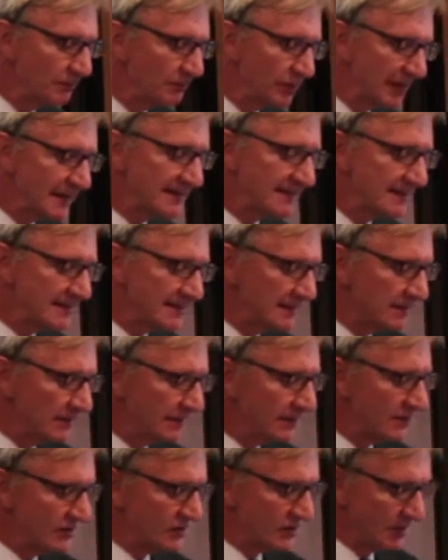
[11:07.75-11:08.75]
in places in
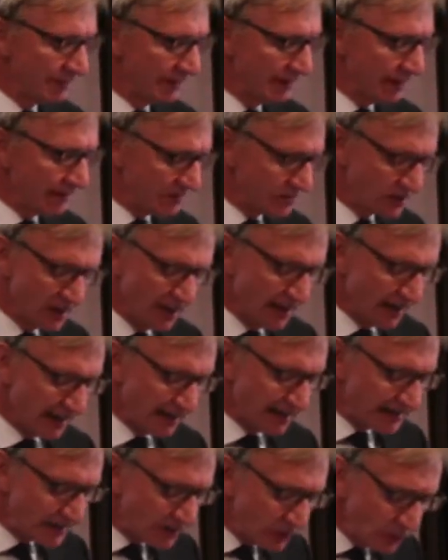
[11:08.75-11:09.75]
leadership and others
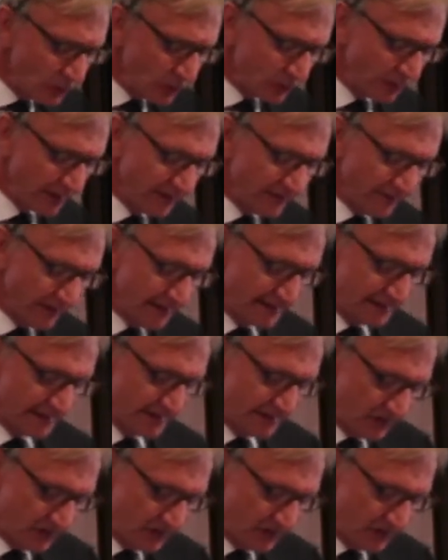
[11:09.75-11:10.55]
continually face